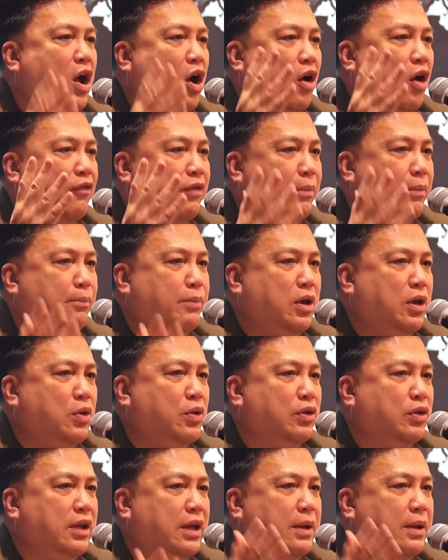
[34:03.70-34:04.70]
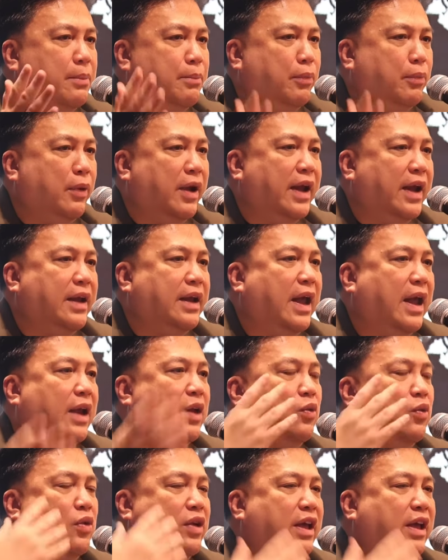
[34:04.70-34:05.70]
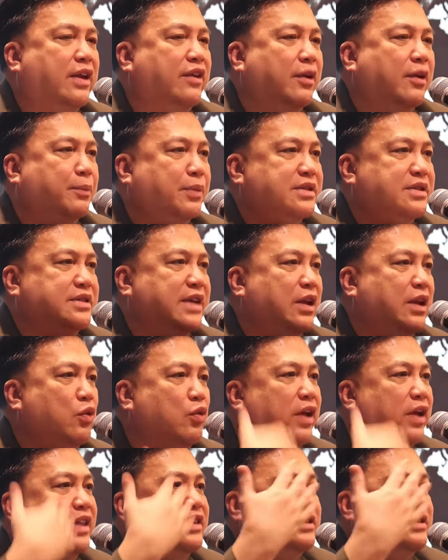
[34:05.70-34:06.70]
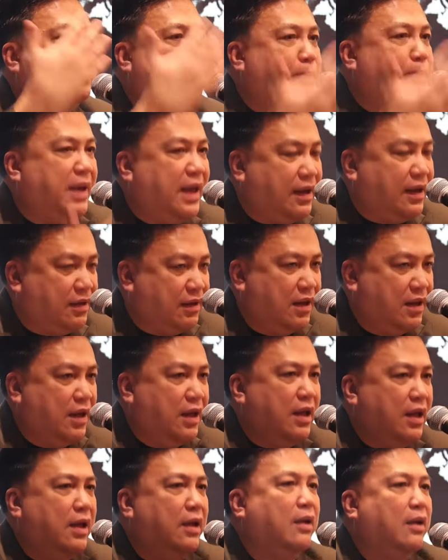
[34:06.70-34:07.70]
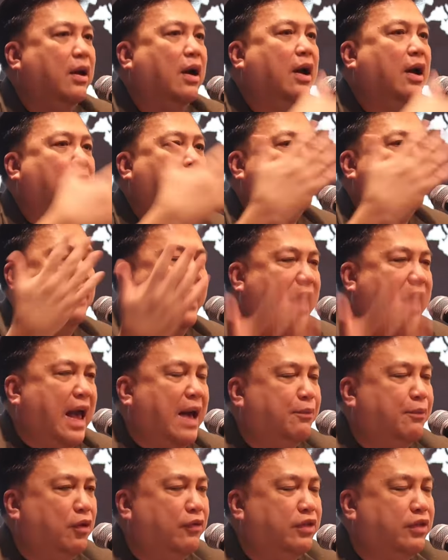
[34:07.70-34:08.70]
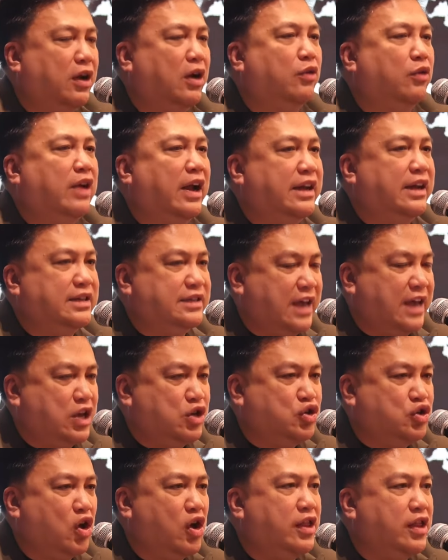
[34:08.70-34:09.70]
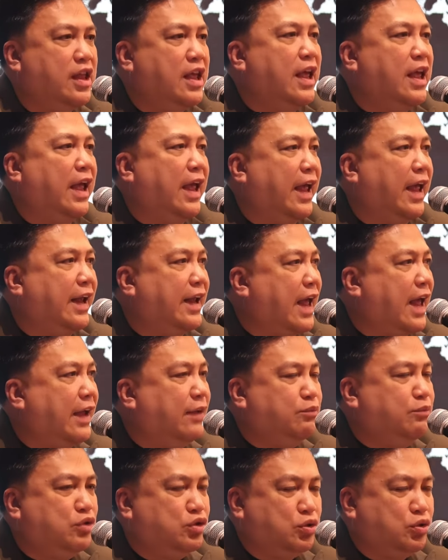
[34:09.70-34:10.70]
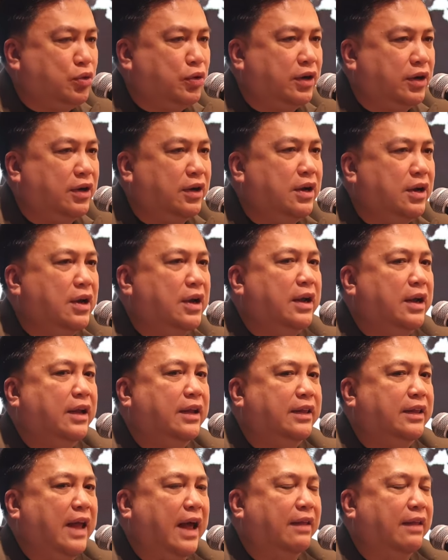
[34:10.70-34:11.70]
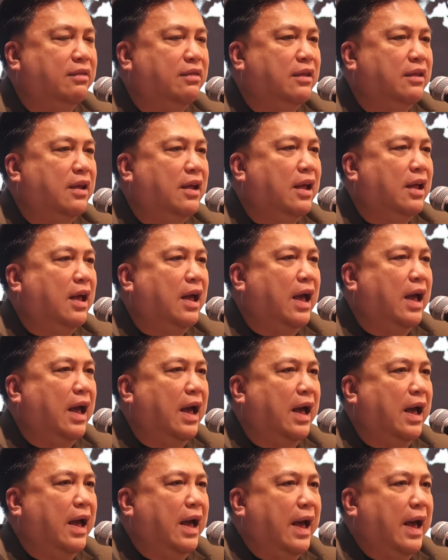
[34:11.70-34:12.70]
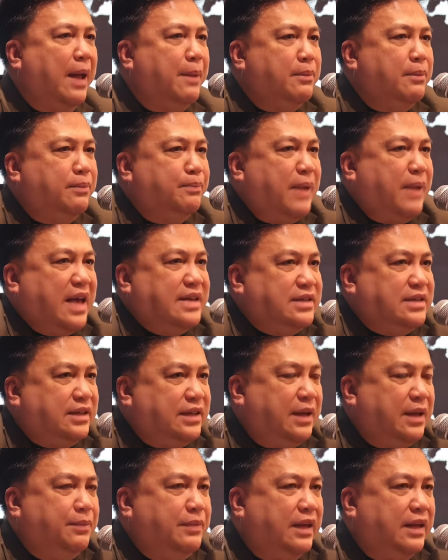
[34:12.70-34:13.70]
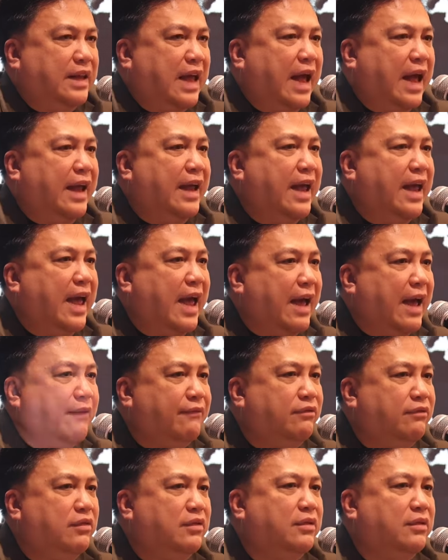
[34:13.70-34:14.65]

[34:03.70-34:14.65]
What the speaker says: of a beauty, brain, and who can represent, who can speak in behalf of their organization. And I'm sure that I'm positive that I have.